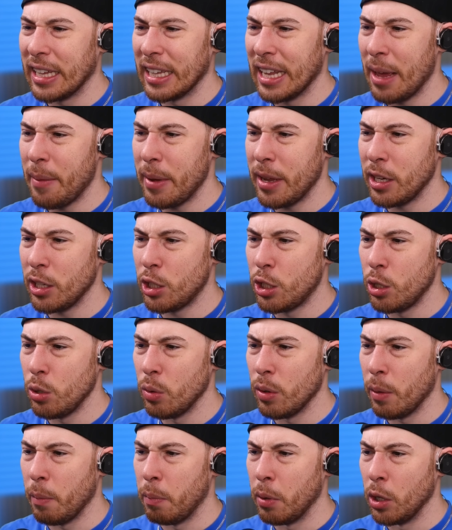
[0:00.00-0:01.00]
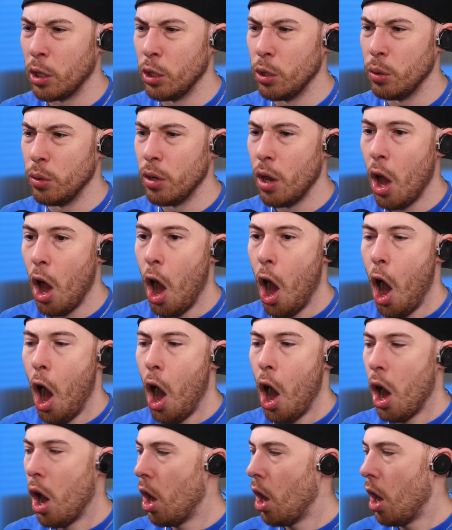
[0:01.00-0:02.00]
a lemon to a balloon?
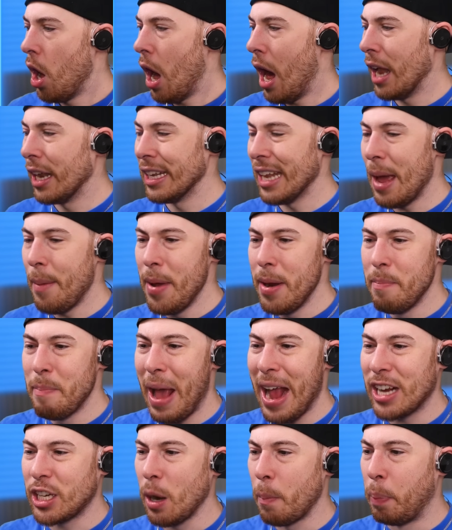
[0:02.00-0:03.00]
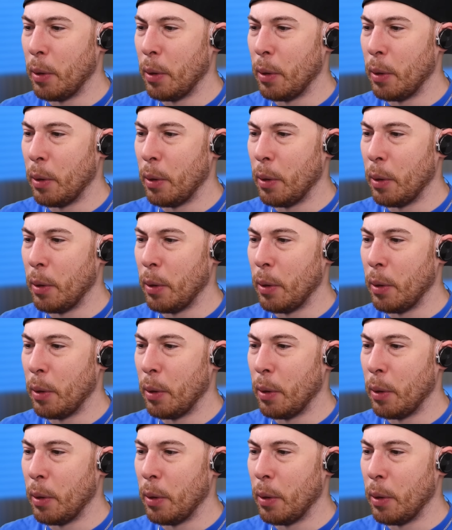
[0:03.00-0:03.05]
A lemon makes a